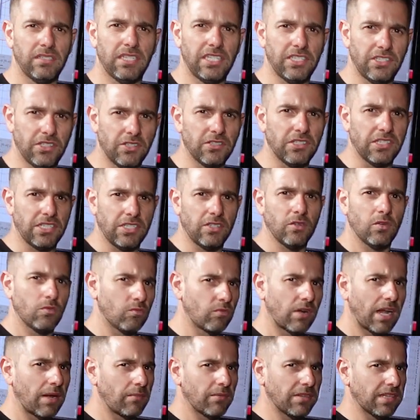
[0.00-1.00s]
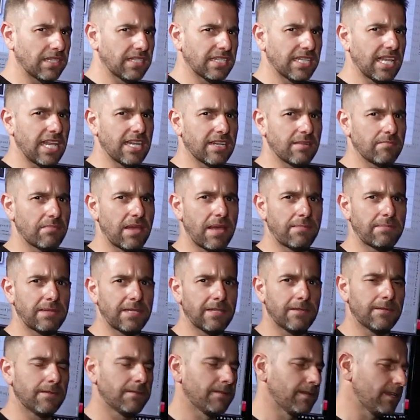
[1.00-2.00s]
It should still run with a standard map in
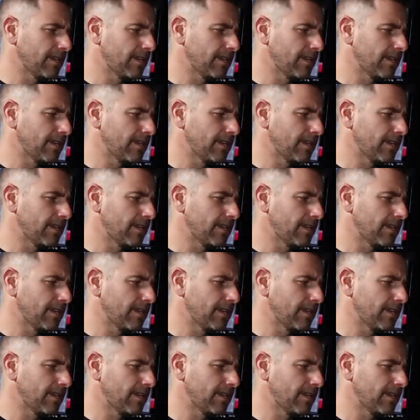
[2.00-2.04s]
it.